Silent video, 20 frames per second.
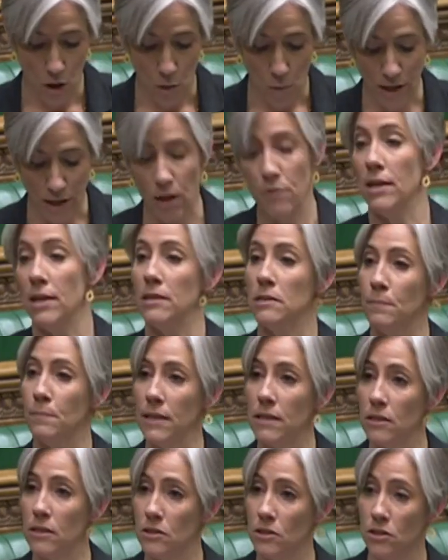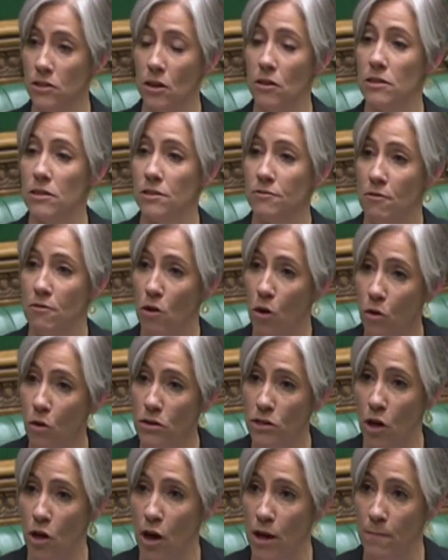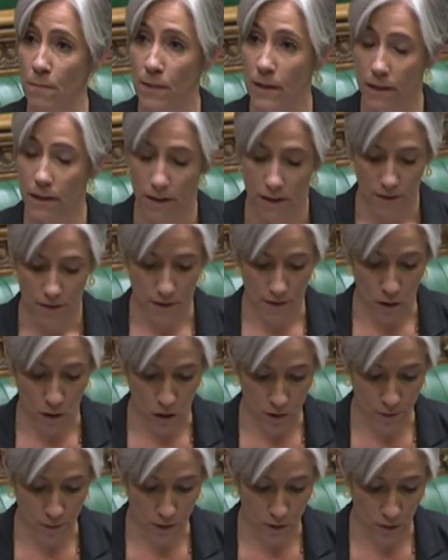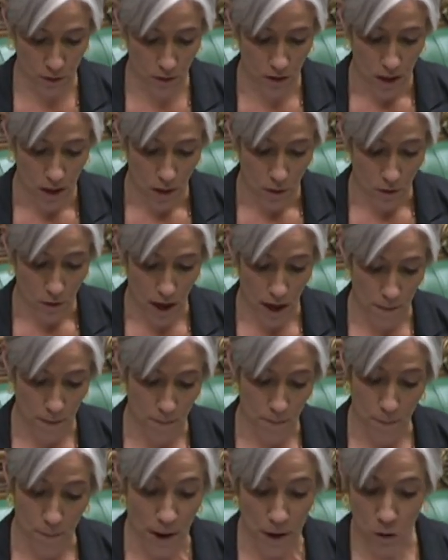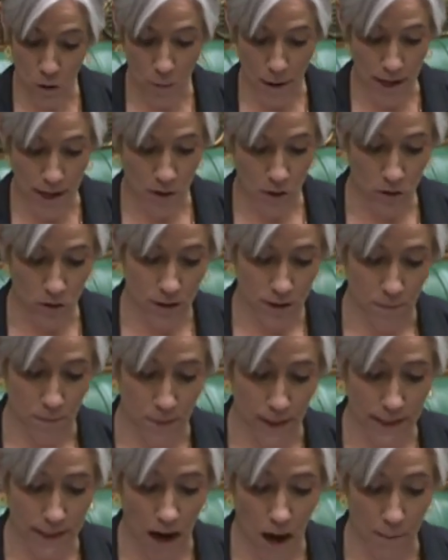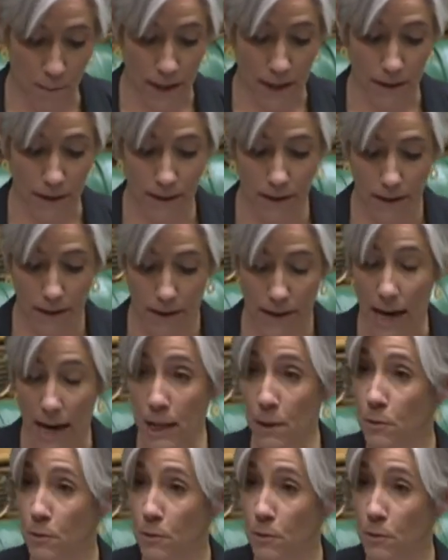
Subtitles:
we know there has been concerns for a long time that the hospital may or may not be coming. And